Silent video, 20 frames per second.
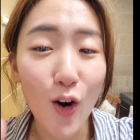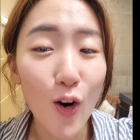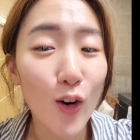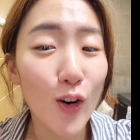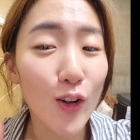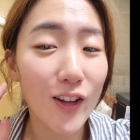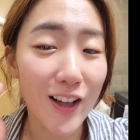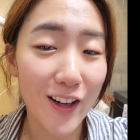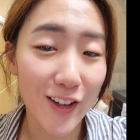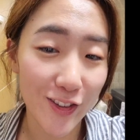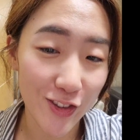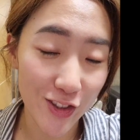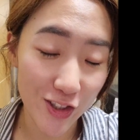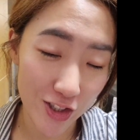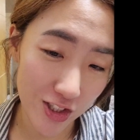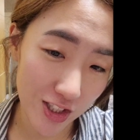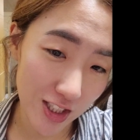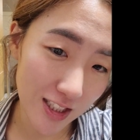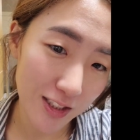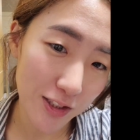all our
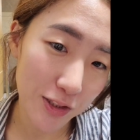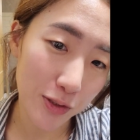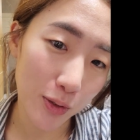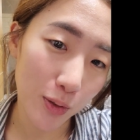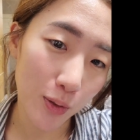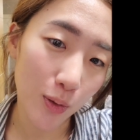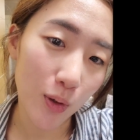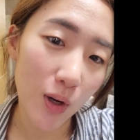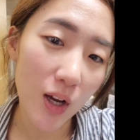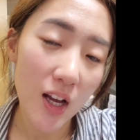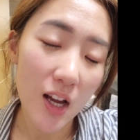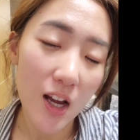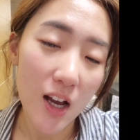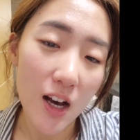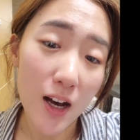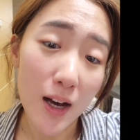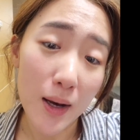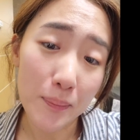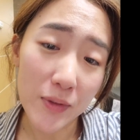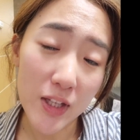dishes. So
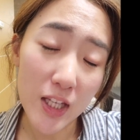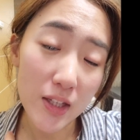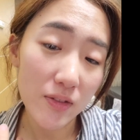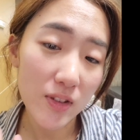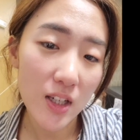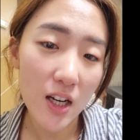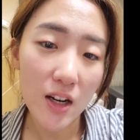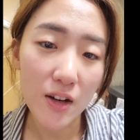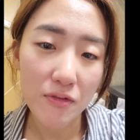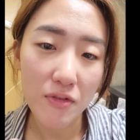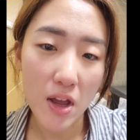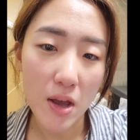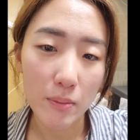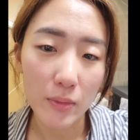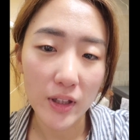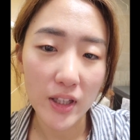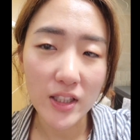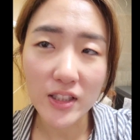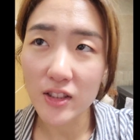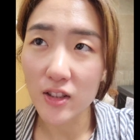um, even our
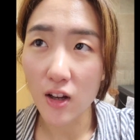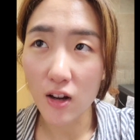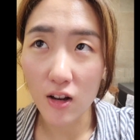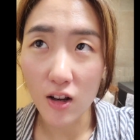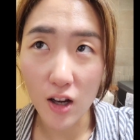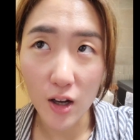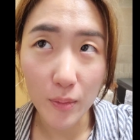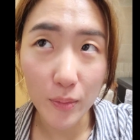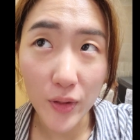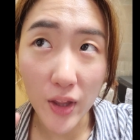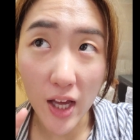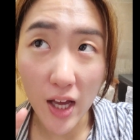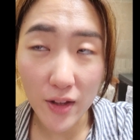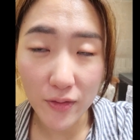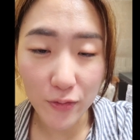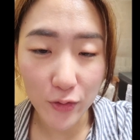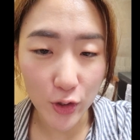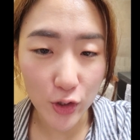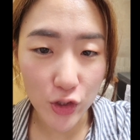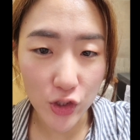family stuck up that
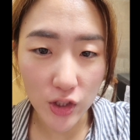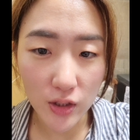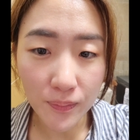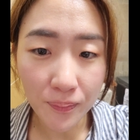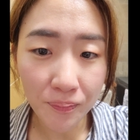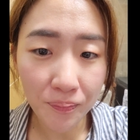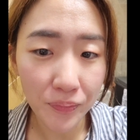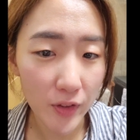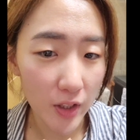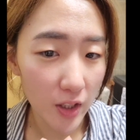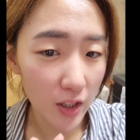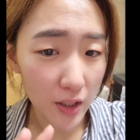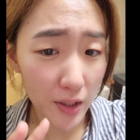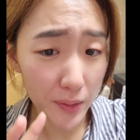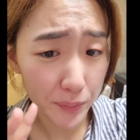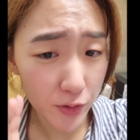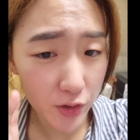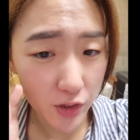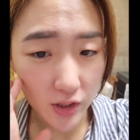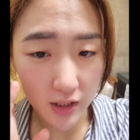version
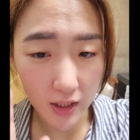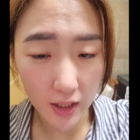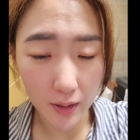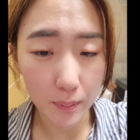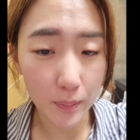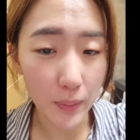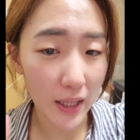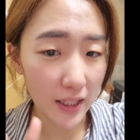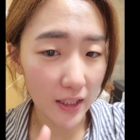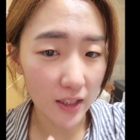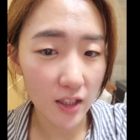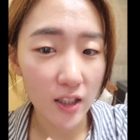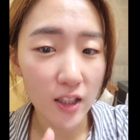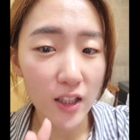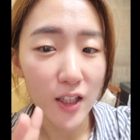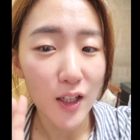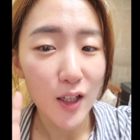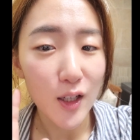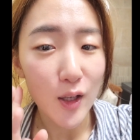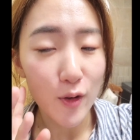um, just like blank
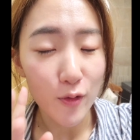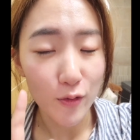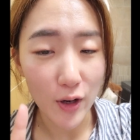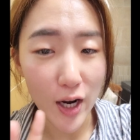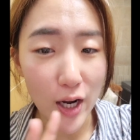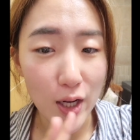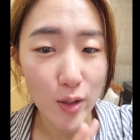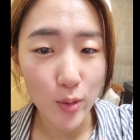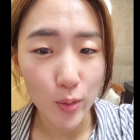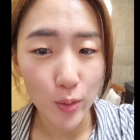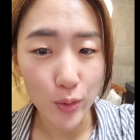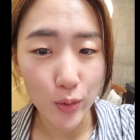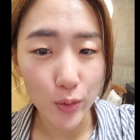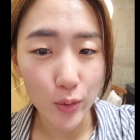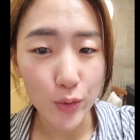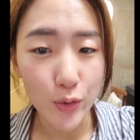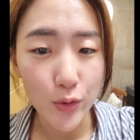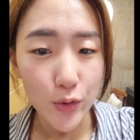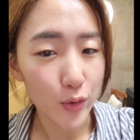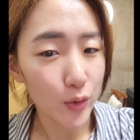fried noodle
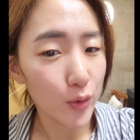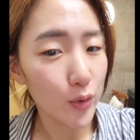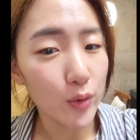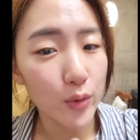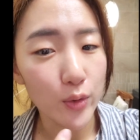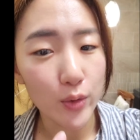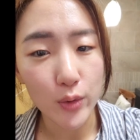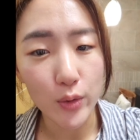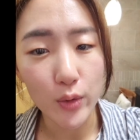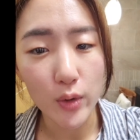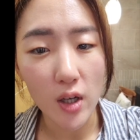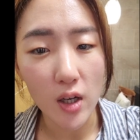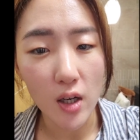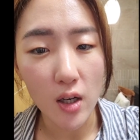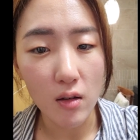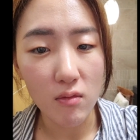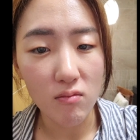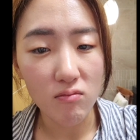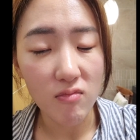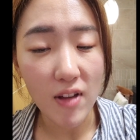to
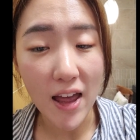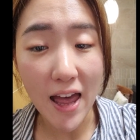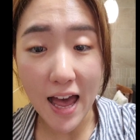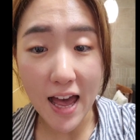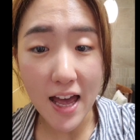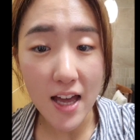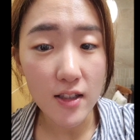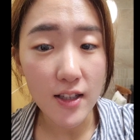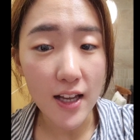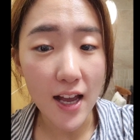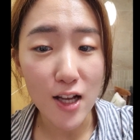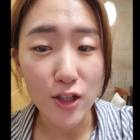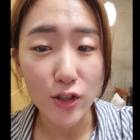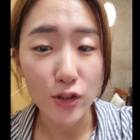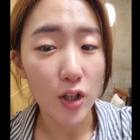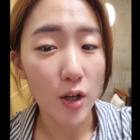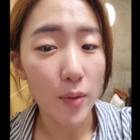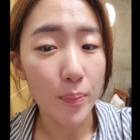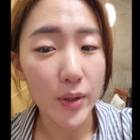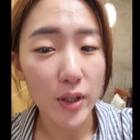um, add as
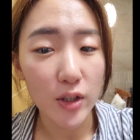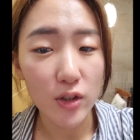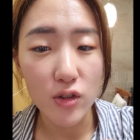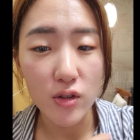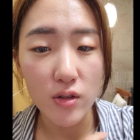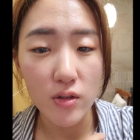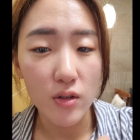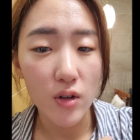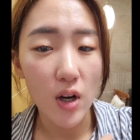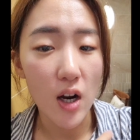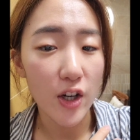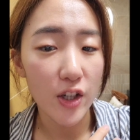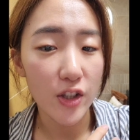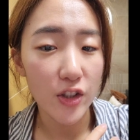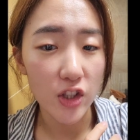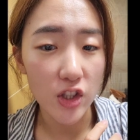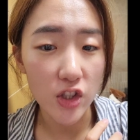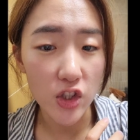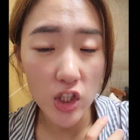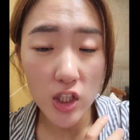topping to our
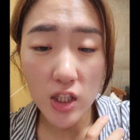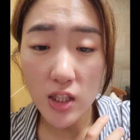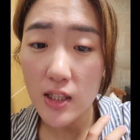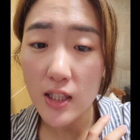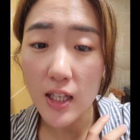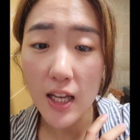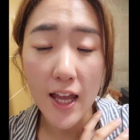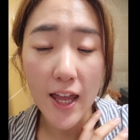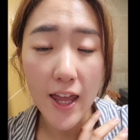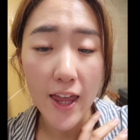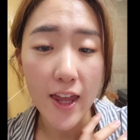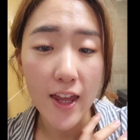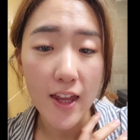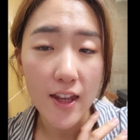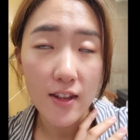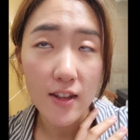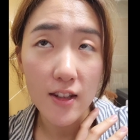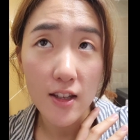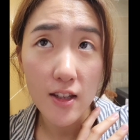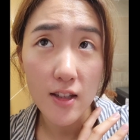dishes
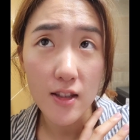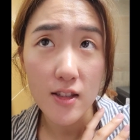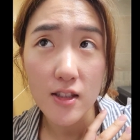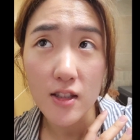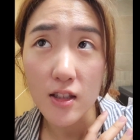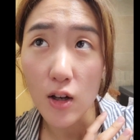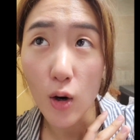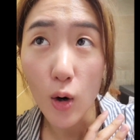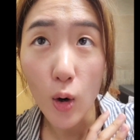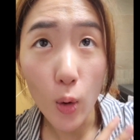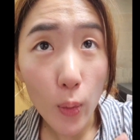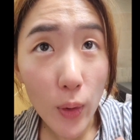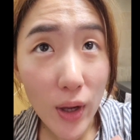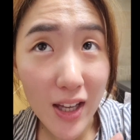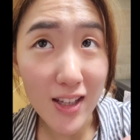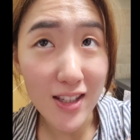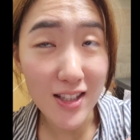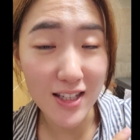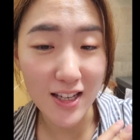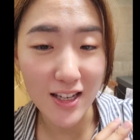and it's
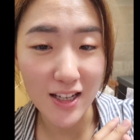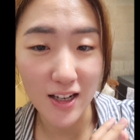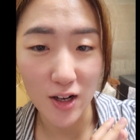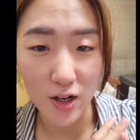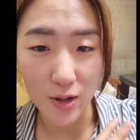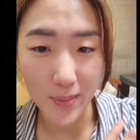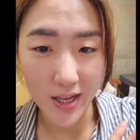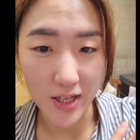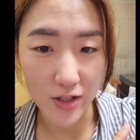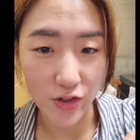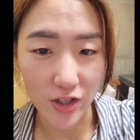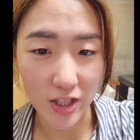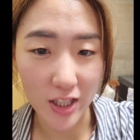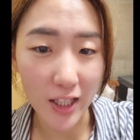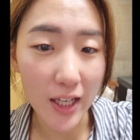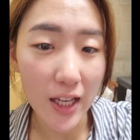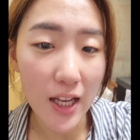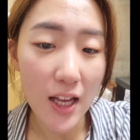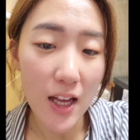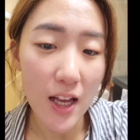always in our pantry.
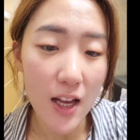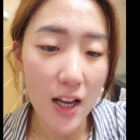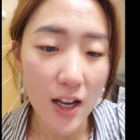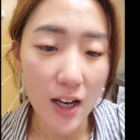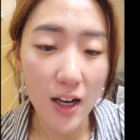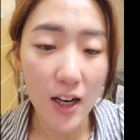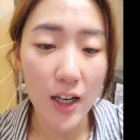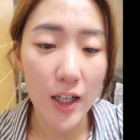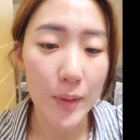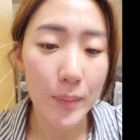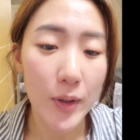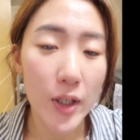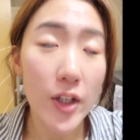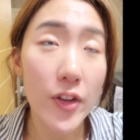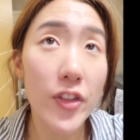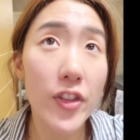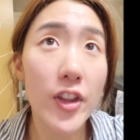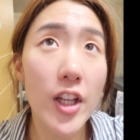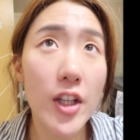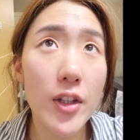Um,
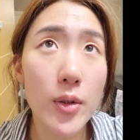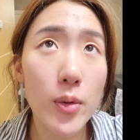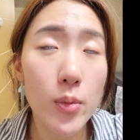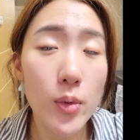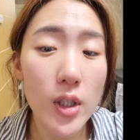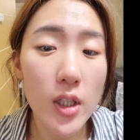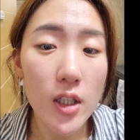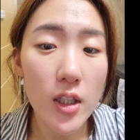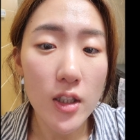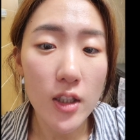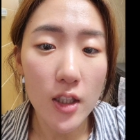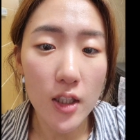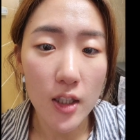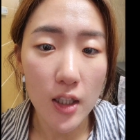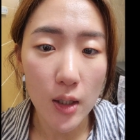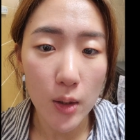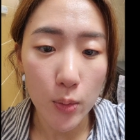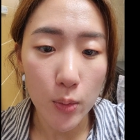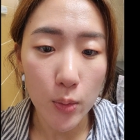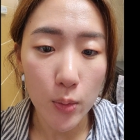another one that
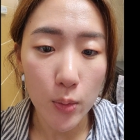I will